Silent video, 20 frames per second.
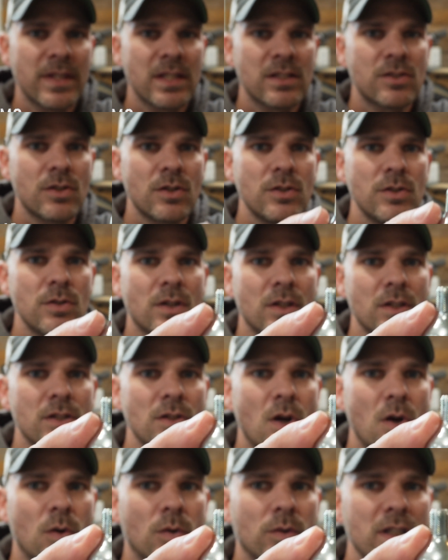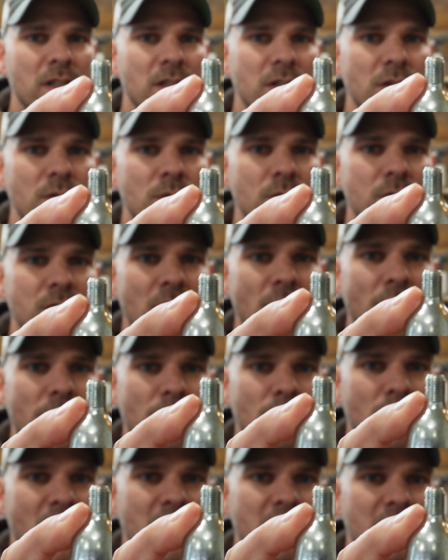so you can only use
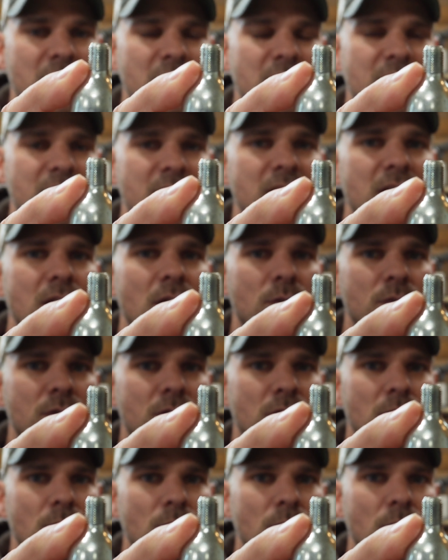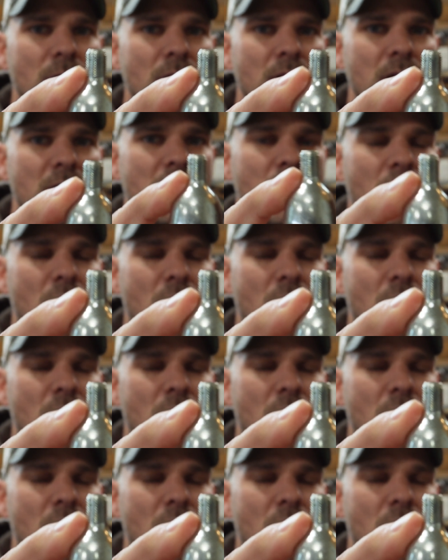threaded CO2